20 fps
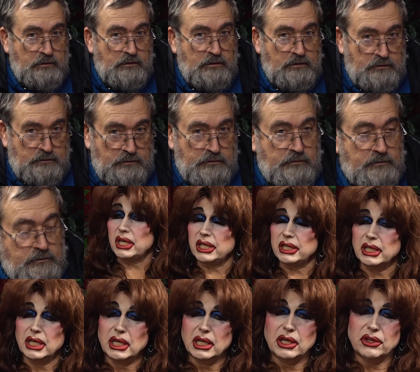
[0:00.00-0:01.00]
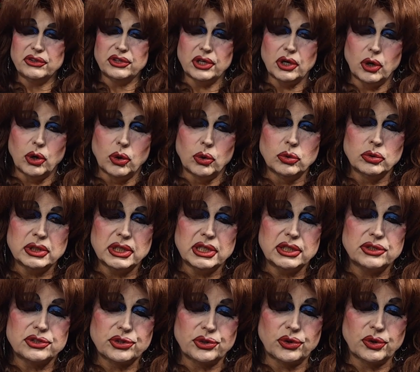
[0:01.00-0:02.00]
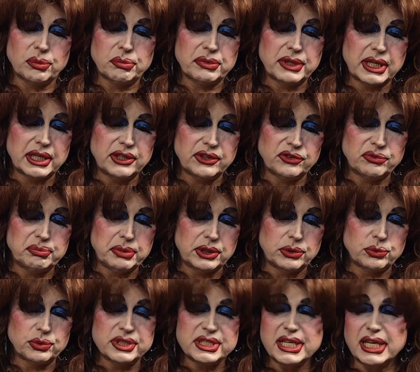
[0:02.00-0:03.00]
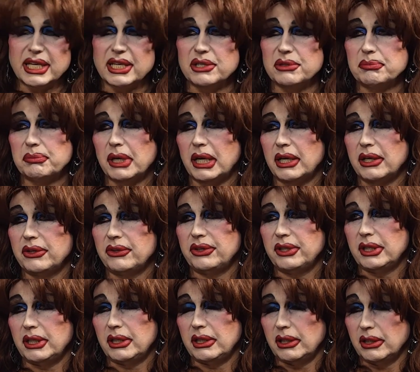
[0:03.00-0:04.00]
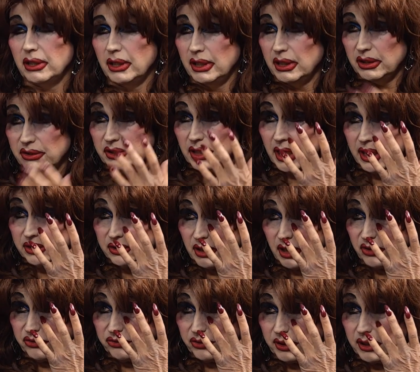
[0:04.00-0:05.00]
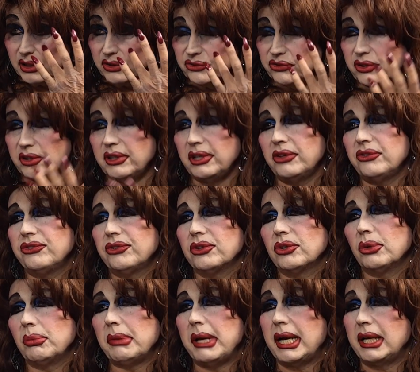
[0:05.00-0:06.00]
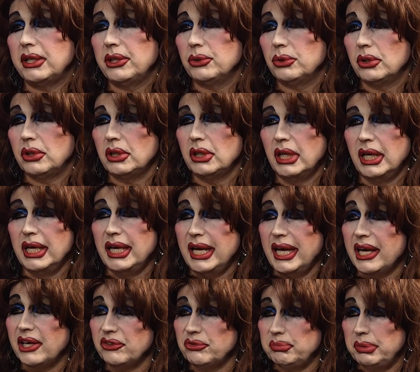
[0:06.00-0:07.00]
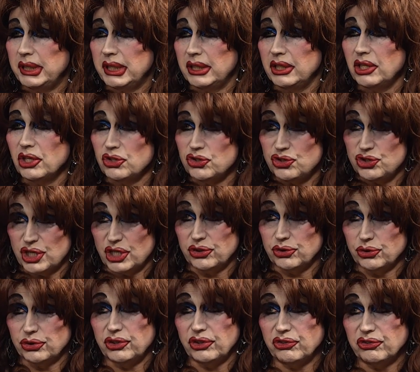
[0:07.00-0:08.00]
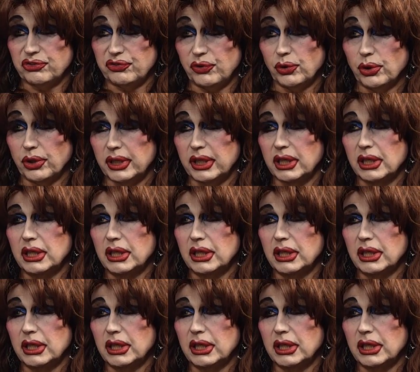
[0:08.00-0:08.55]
that's why the only term that has been retained by the Diagnostic and Statistical Manual has been gender dysphoria,